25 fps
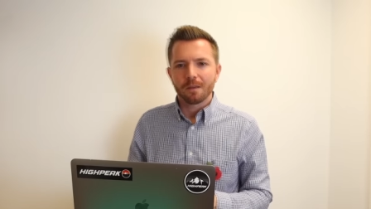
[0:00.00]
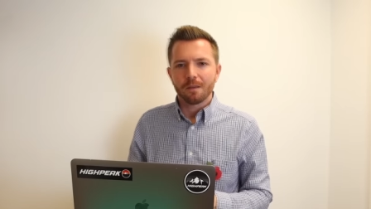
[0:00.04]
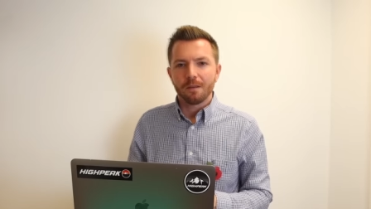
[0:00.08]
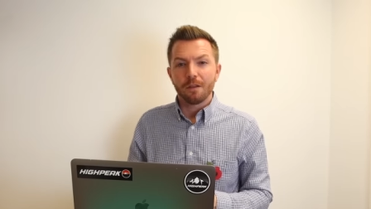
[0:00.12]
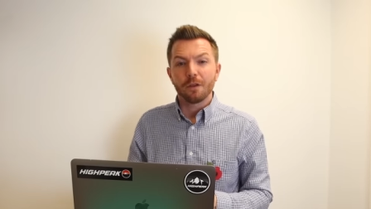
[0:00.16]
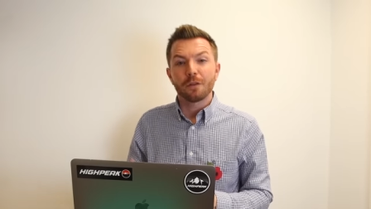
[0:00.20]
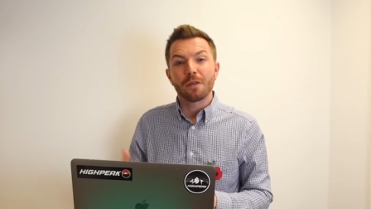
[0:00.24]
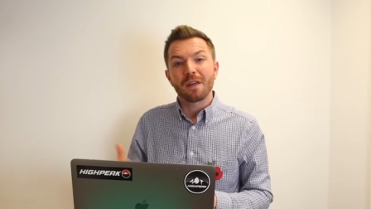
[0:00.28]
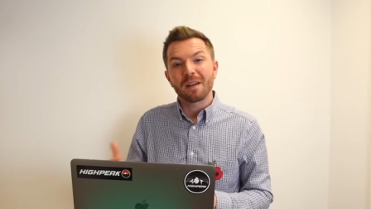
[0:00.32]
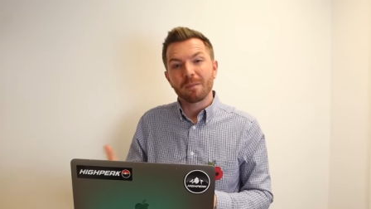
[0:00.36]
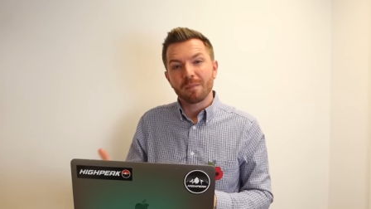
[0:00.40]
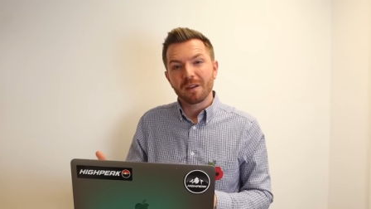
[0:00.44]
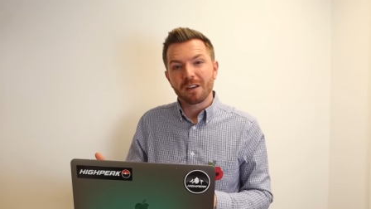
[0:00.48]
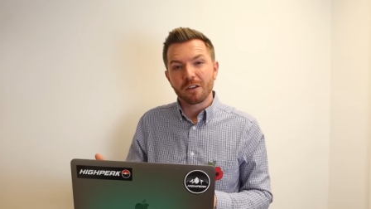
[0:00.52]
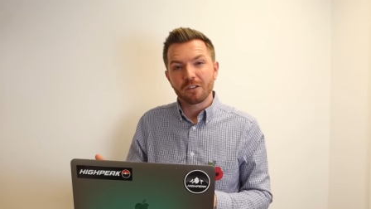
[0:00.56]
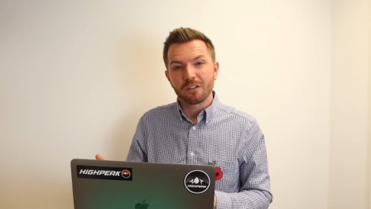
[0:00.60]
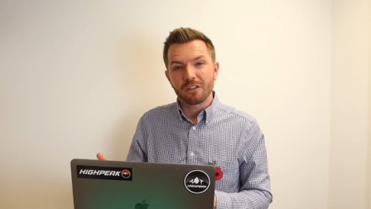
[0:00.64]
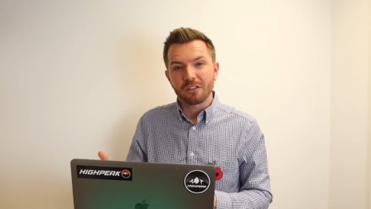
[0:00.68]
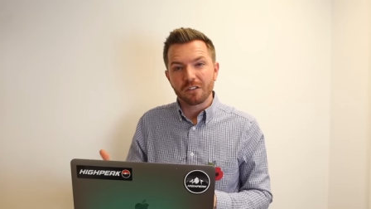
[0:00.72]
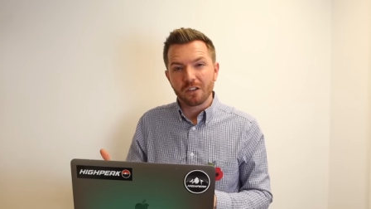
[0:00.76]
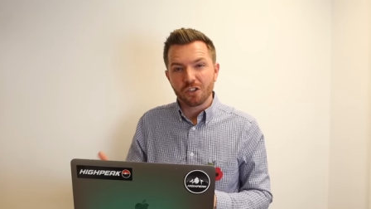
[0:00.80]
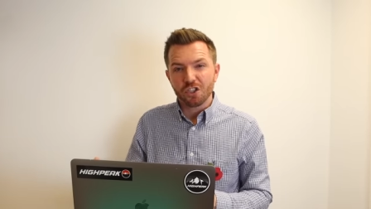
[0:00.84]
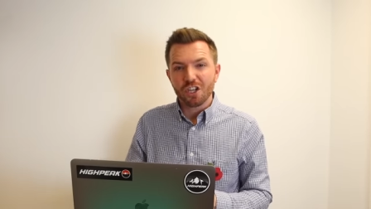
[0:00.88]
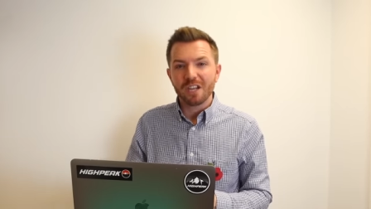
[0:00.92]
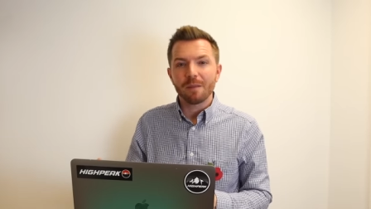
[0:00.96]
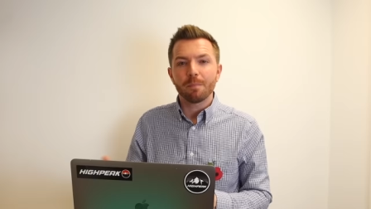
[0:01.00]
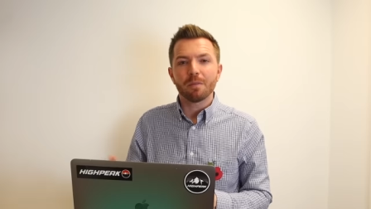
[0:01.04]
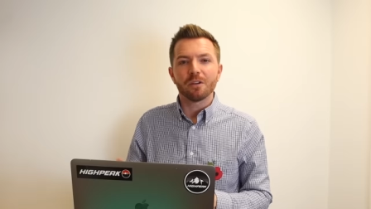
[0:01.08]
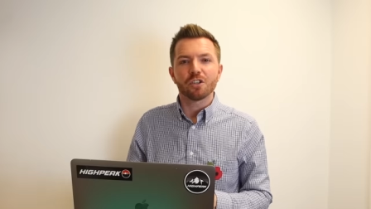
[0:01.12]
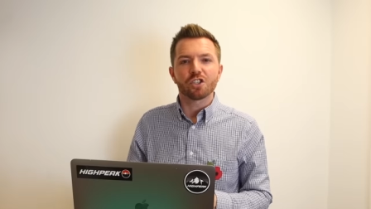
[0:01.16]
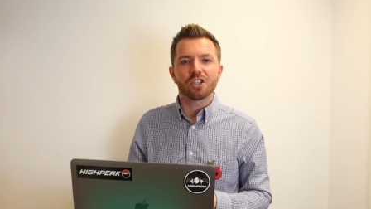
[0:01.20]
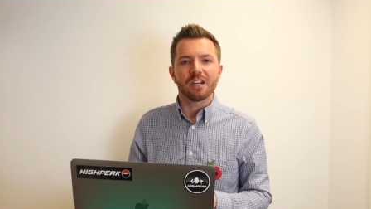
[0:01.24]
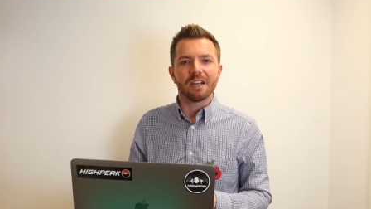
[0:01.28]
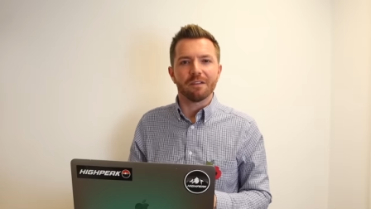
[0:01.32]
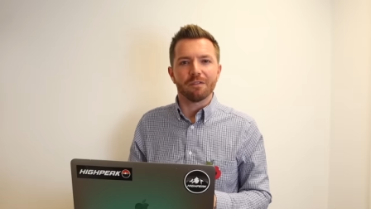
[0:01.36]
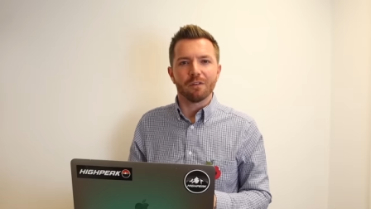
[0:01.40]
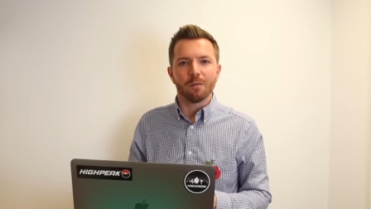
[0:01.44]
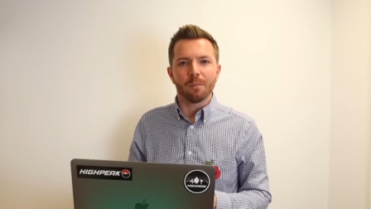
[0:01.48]
You'd think because it's a cheap and
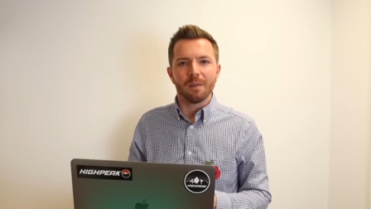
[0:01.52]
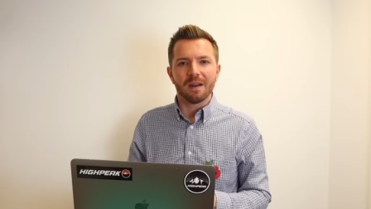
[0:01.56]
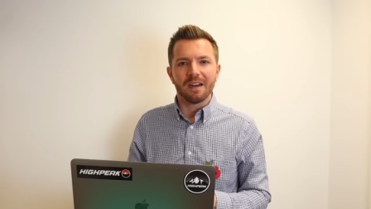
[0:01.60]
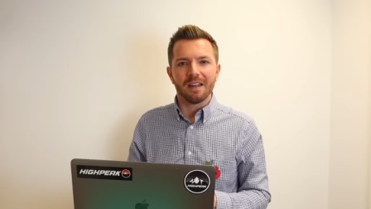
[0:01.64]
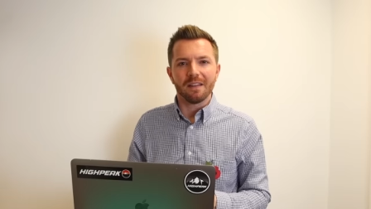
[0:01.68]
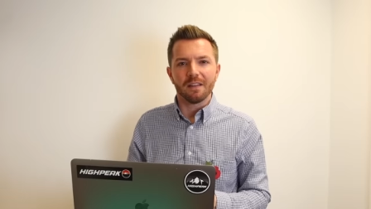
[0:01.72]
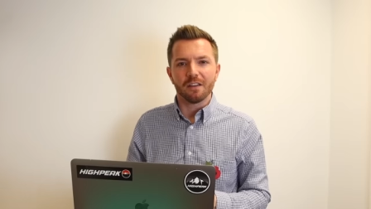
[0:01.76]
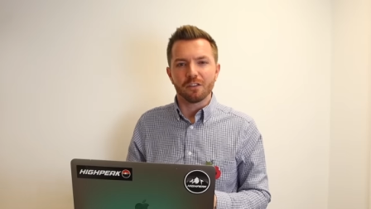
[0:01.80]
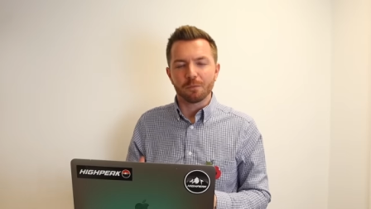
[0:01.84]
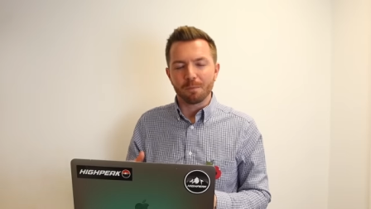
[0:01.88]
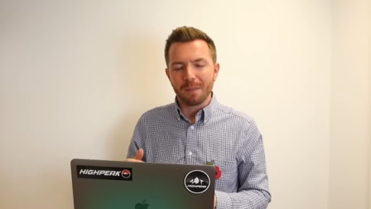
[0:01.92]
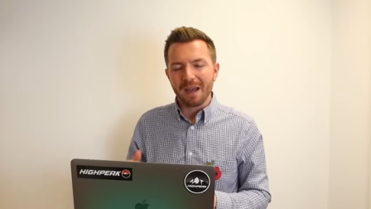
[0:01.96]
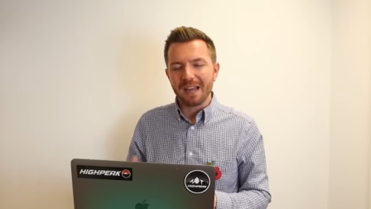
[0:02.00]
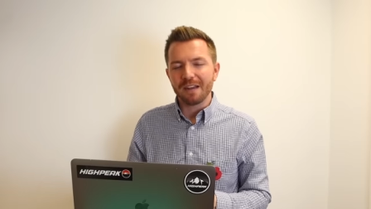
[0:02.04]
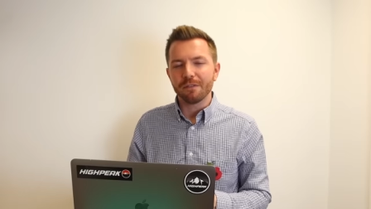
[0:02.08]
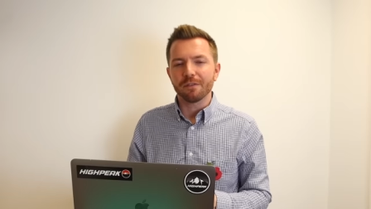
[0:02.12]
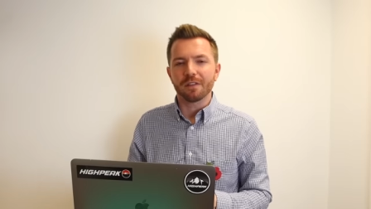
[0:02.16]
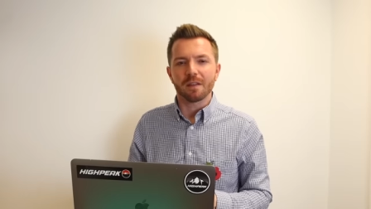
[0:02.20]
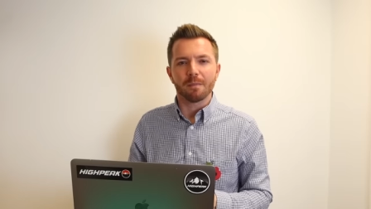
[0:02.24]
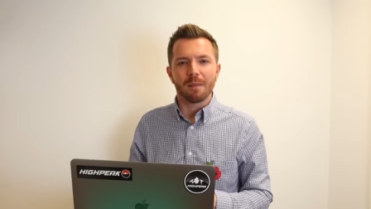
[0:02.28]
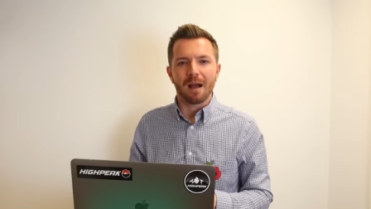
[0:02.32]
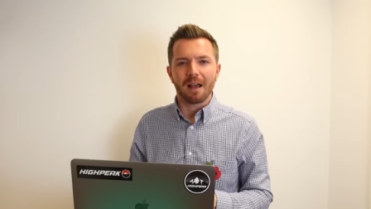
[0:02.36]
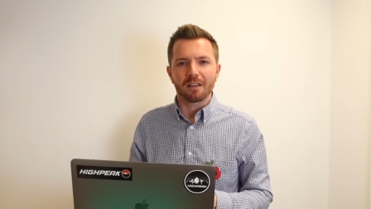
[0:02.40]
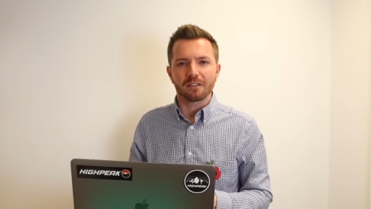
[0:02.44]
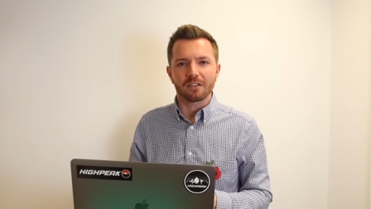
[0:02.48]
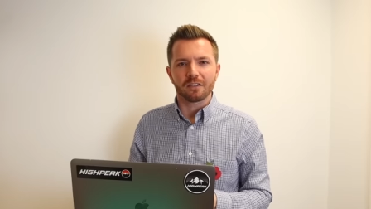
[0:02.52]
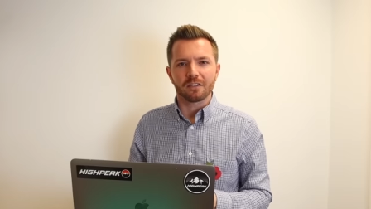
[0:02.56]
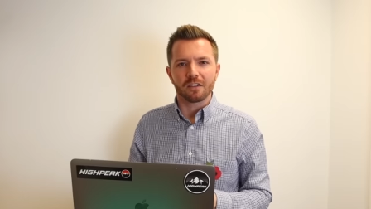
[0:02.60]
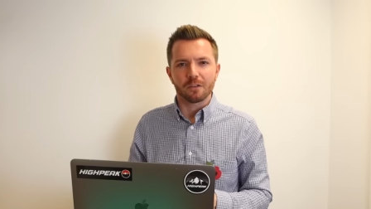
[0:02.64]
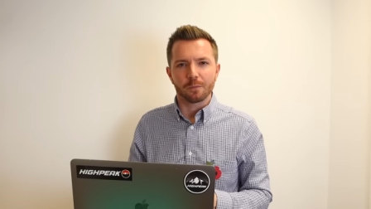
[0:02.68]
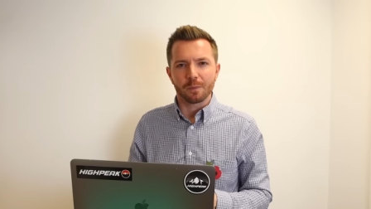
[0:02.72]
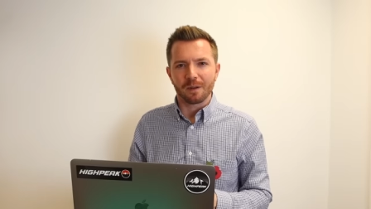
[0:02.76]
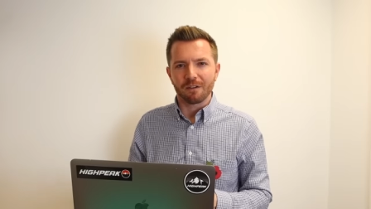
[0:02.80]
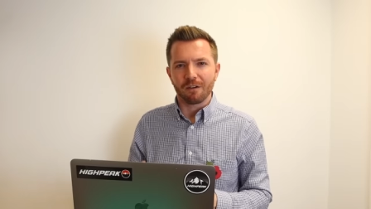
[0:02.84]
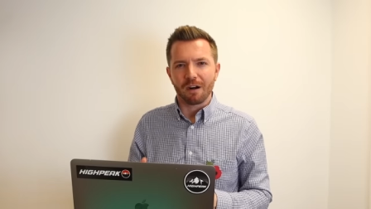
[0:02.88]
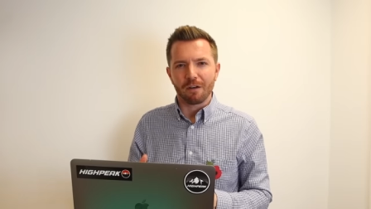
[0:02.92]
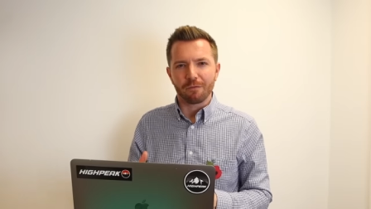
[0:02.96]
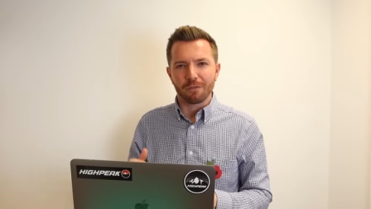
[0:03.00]
cheerful Mini that's made for the masses, it's
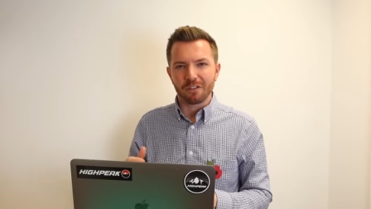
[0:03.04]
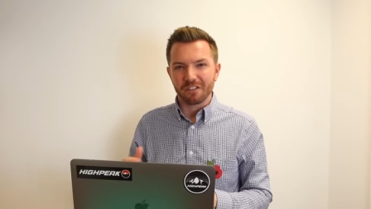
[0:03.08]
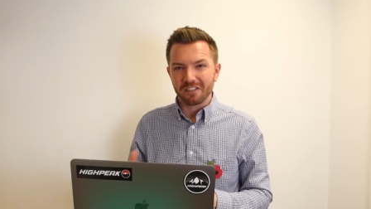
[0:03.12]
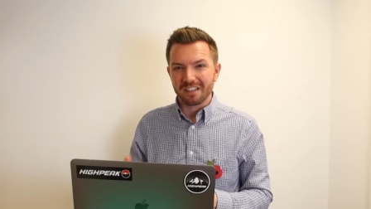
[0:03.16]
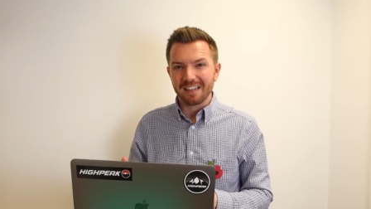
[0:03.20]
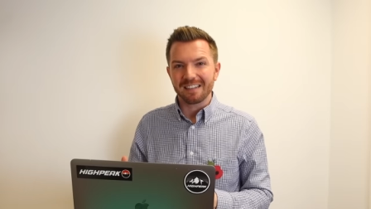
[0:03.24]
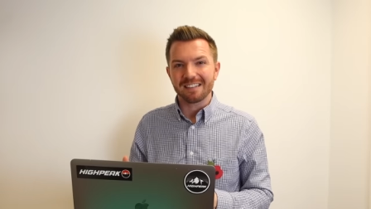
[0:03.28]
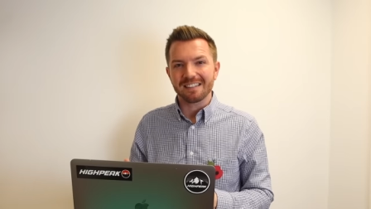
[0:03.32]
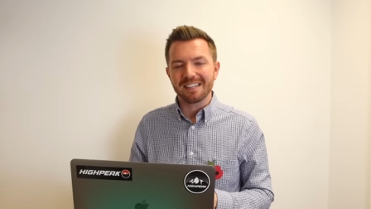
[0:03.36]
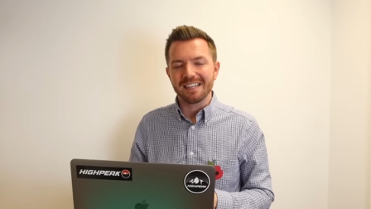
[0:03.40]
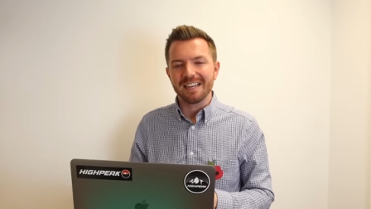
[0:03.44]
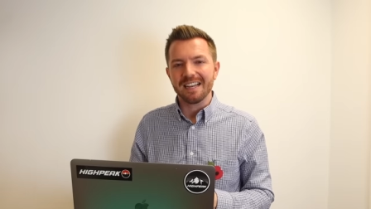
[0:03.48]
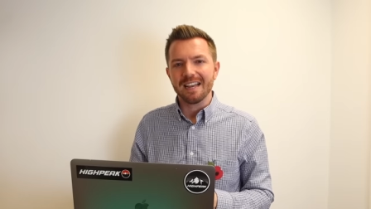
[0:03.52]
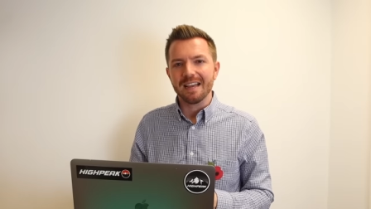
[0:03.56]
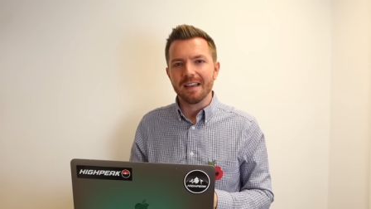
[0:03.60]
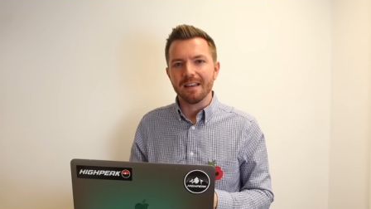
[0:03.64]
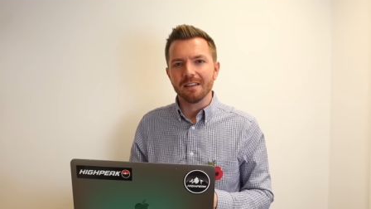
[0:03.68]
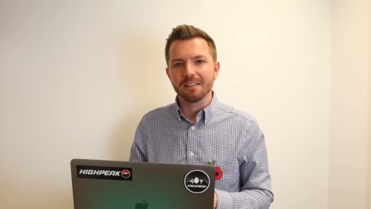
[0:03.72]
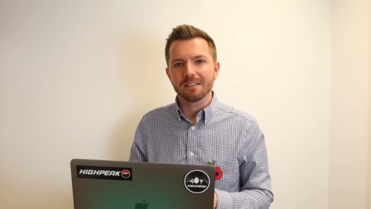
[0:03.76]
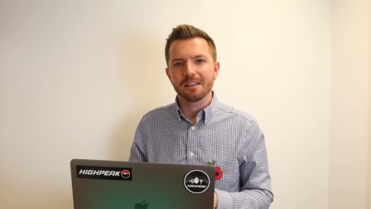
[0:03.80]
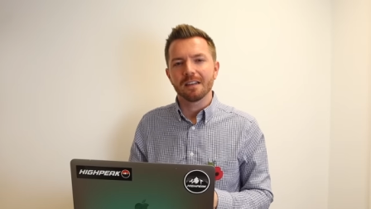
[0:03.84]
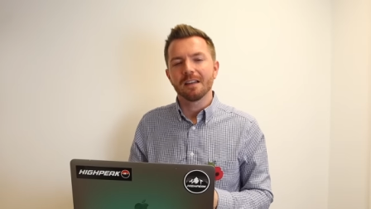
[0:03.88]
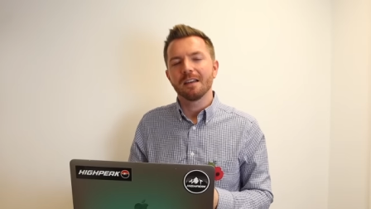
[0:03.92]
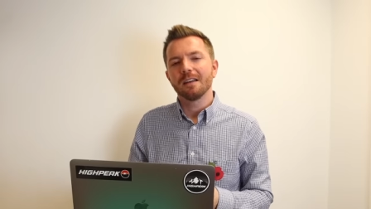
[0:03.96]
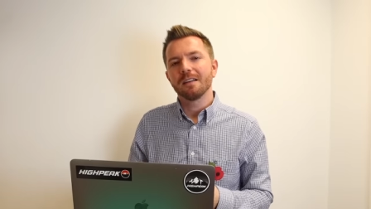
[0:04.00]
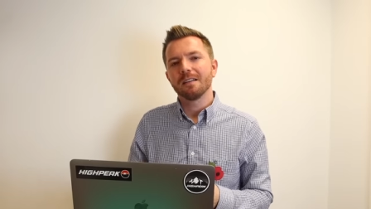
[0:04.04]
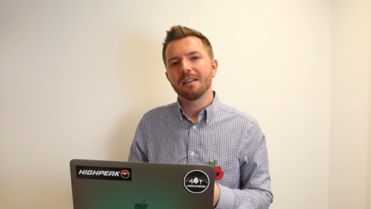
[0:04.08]
been around for 60 years,